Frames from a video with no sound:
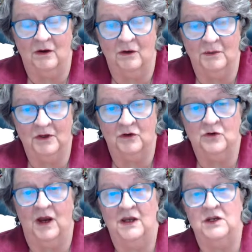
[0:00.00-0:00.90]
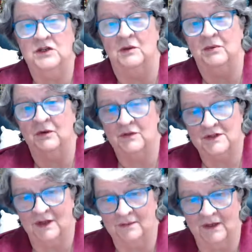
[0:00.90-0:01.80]
Or when you're trying to jump over
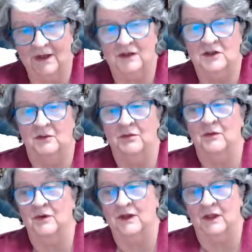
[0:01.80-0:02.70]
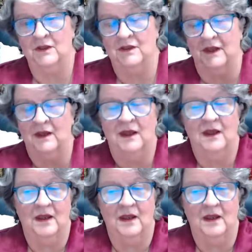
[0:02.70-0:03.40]
something and jump over another thing,